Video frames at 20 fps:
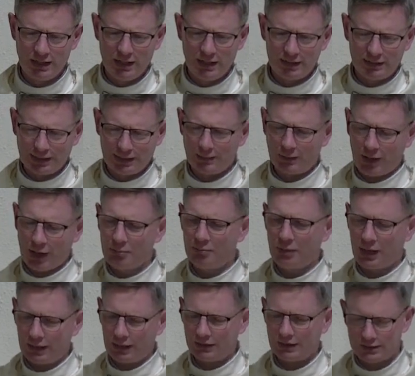think about how
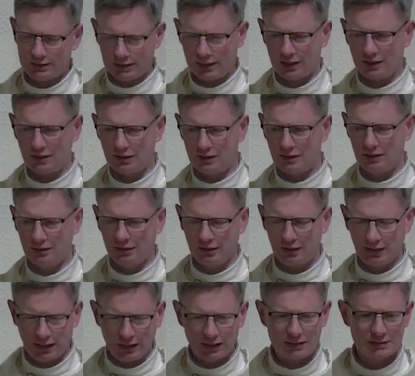bad things are,
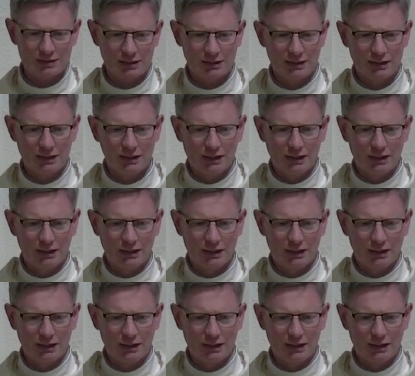actually,